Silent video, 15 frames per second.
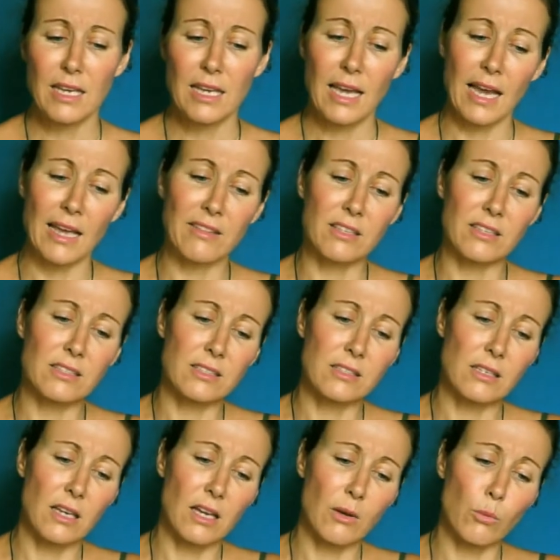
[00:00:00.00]
And this
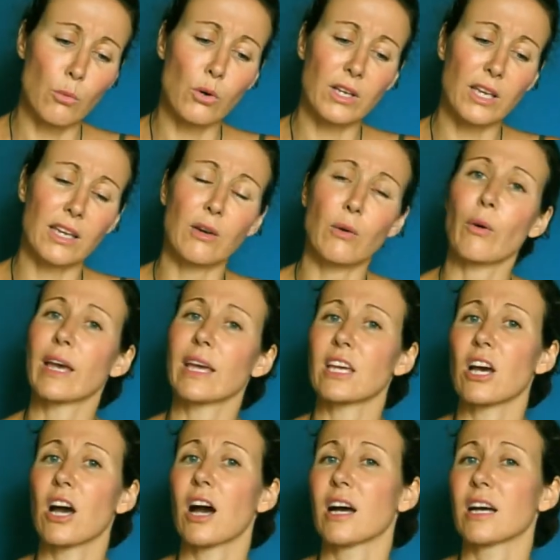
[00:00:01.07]
walking away
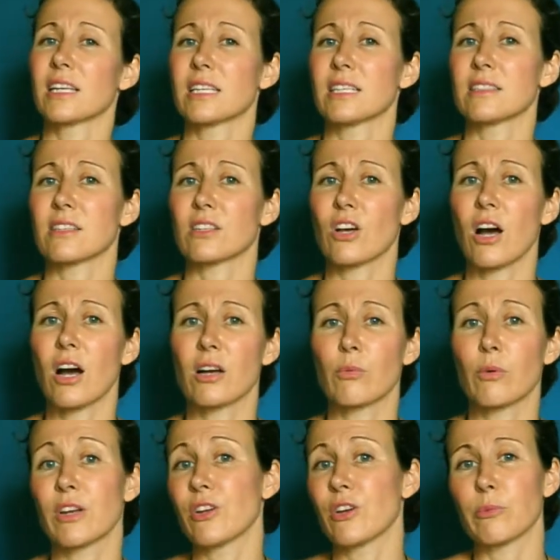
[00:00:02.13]
card is a card
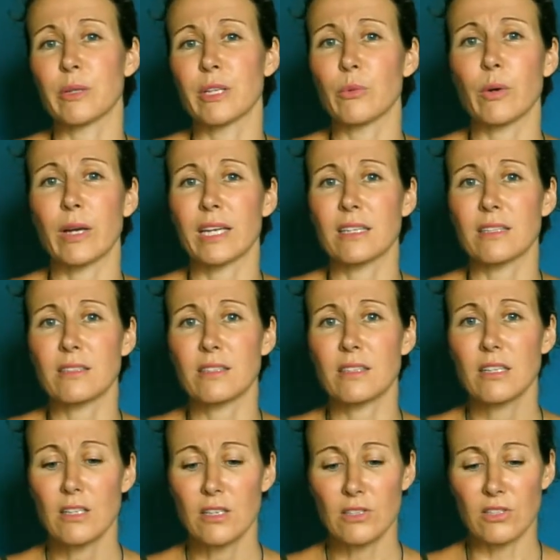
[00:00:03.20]
where nobody wins.
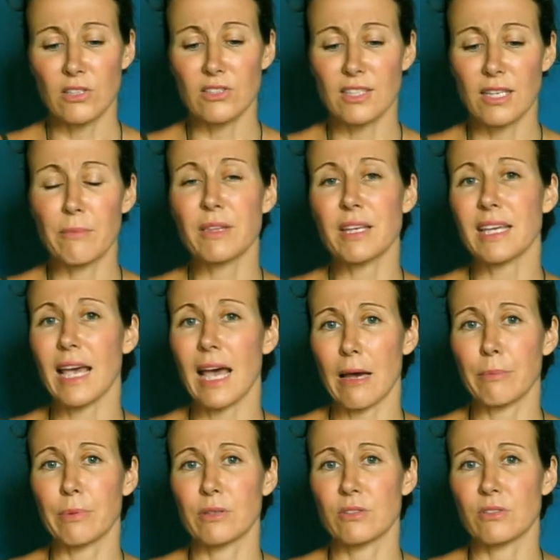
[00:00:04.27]
So something
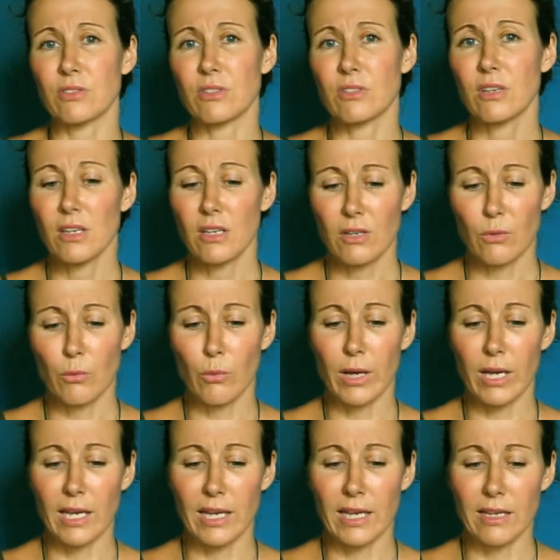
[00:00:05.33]
happened
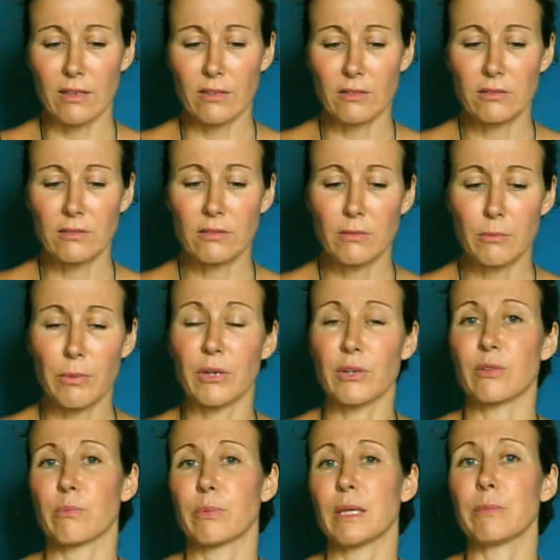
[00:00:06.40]
where
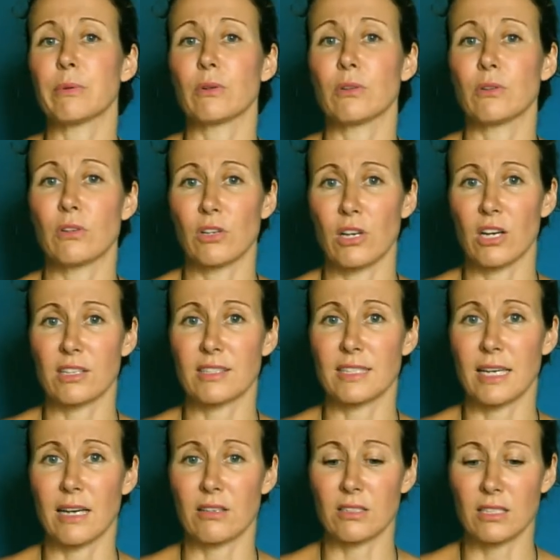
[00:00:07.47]
both people lost
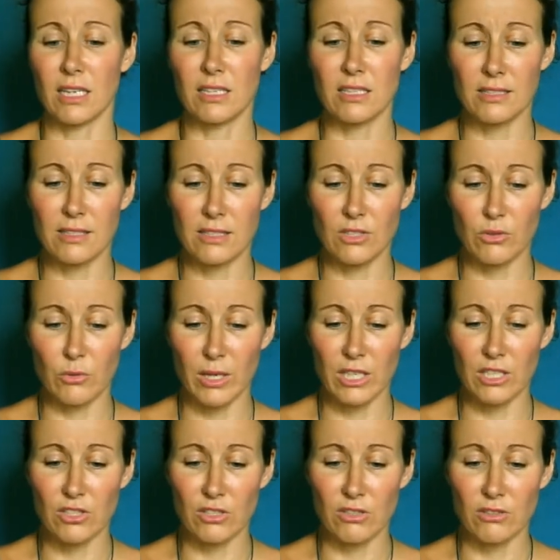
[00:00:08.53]
out in the
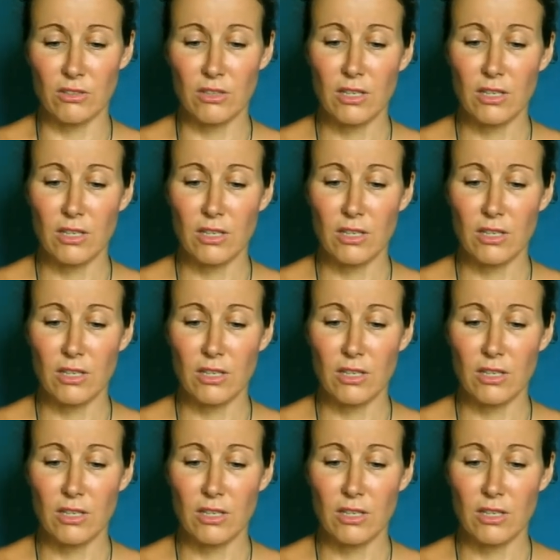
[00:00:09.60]
situation,